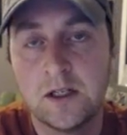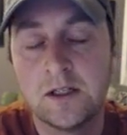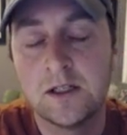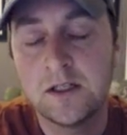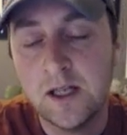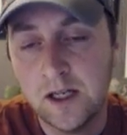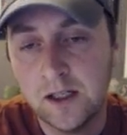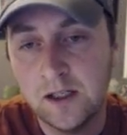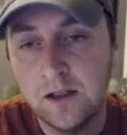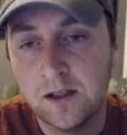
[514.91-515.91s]

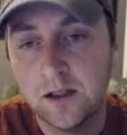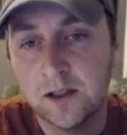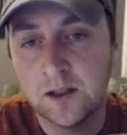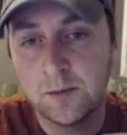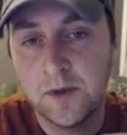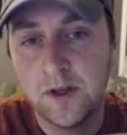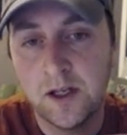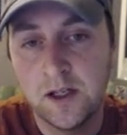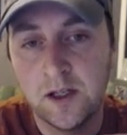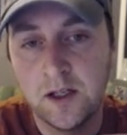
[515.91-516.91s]
Today,
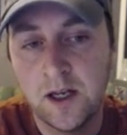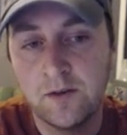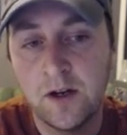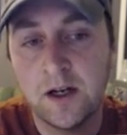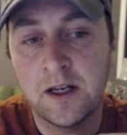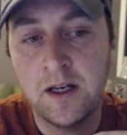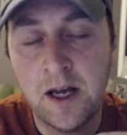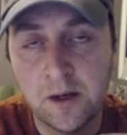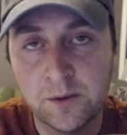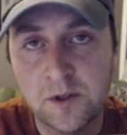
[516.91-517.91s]
they have not
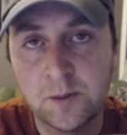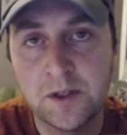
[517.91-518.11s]
announced,